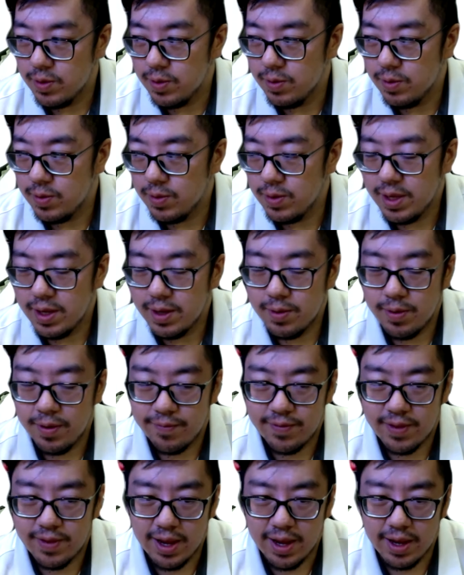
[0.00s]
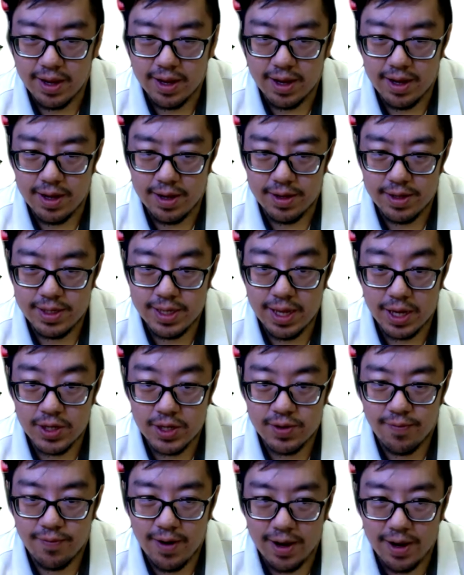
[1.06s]
to, to deal with like uh,
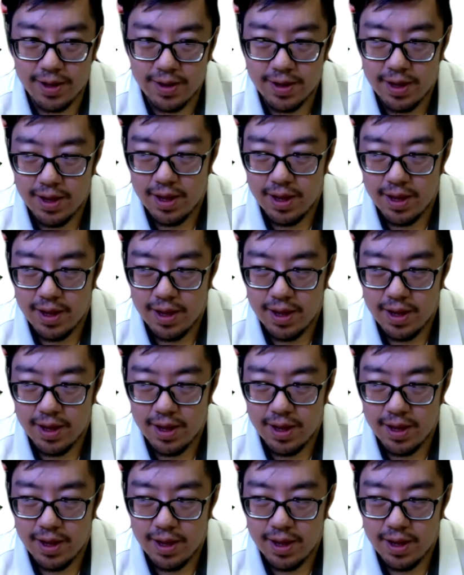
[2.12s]
stage fright?